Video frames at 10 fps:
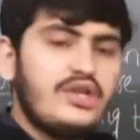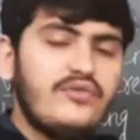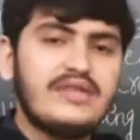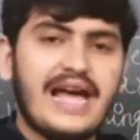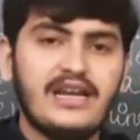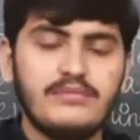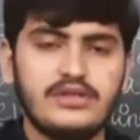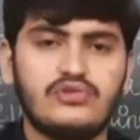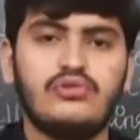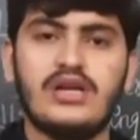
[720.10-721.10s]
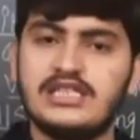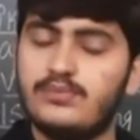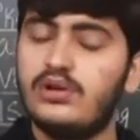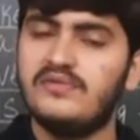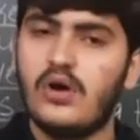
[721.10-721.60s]
of xylem is to
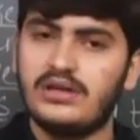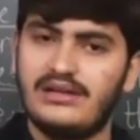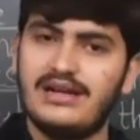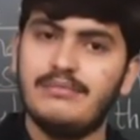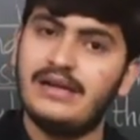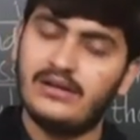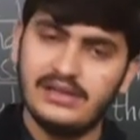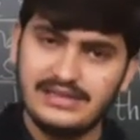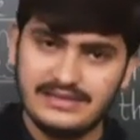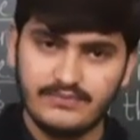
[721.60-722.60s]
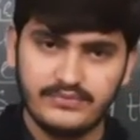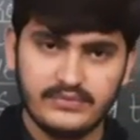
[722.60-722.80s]
transport water and minerals